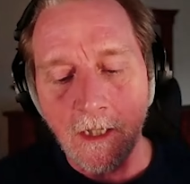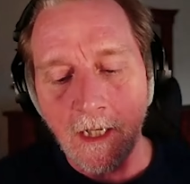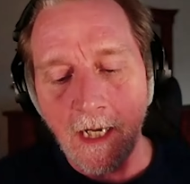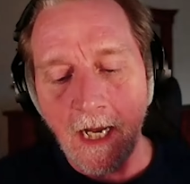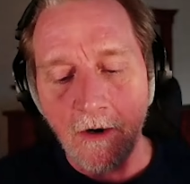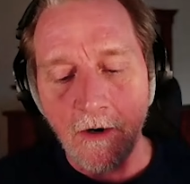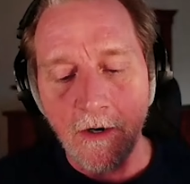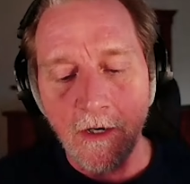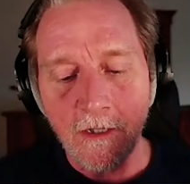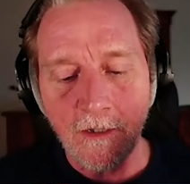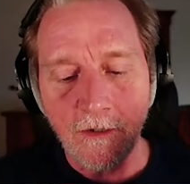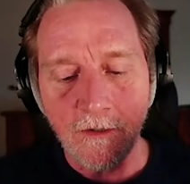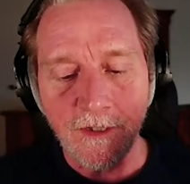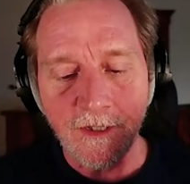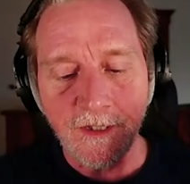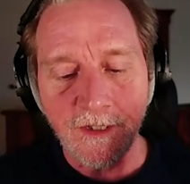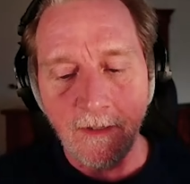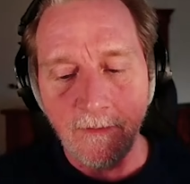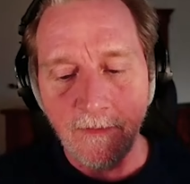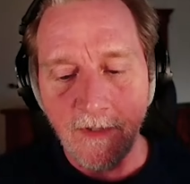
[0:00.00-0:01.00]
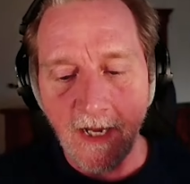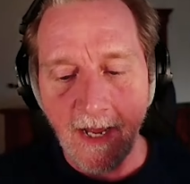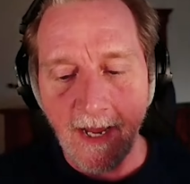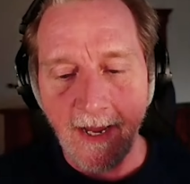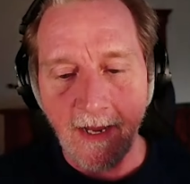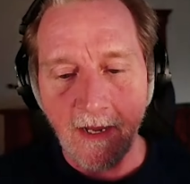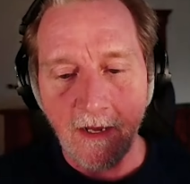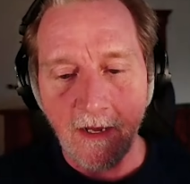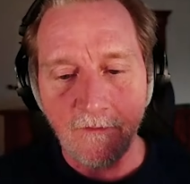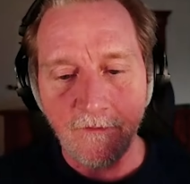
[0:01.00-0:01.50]
characters seem to
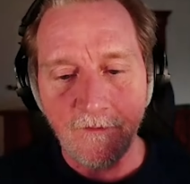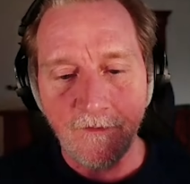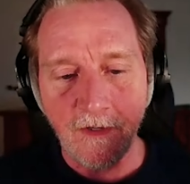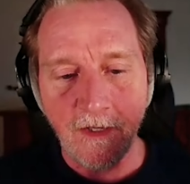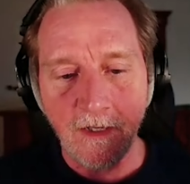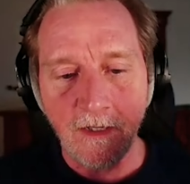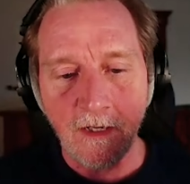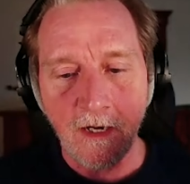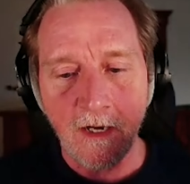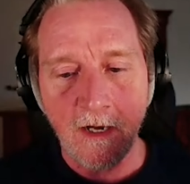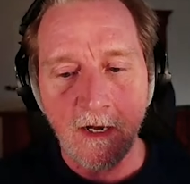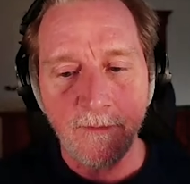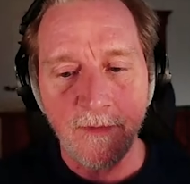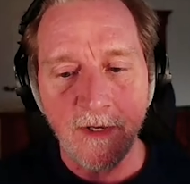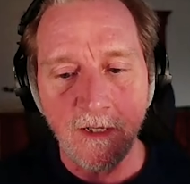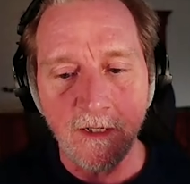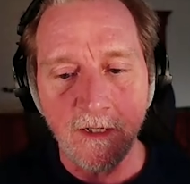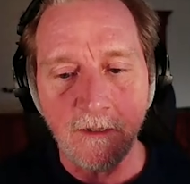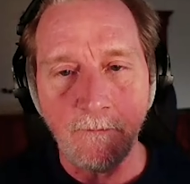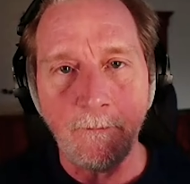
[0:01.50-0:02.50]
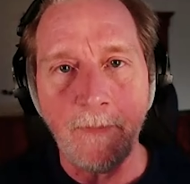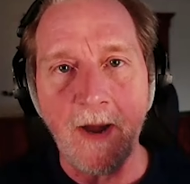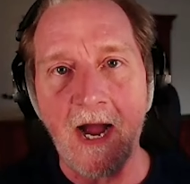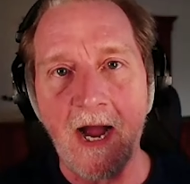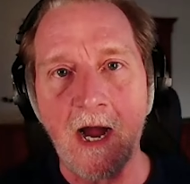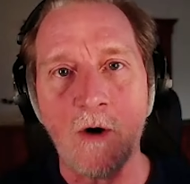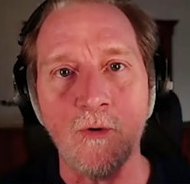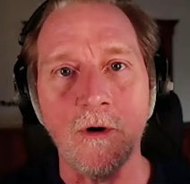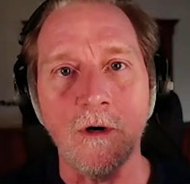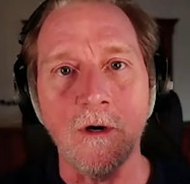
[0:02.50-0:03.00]
have in common is
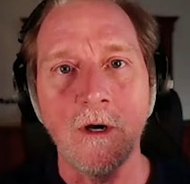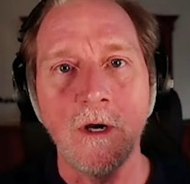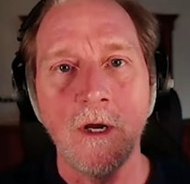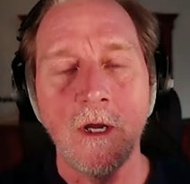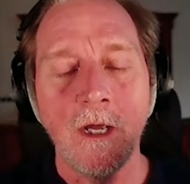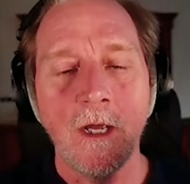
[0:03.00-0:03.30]
power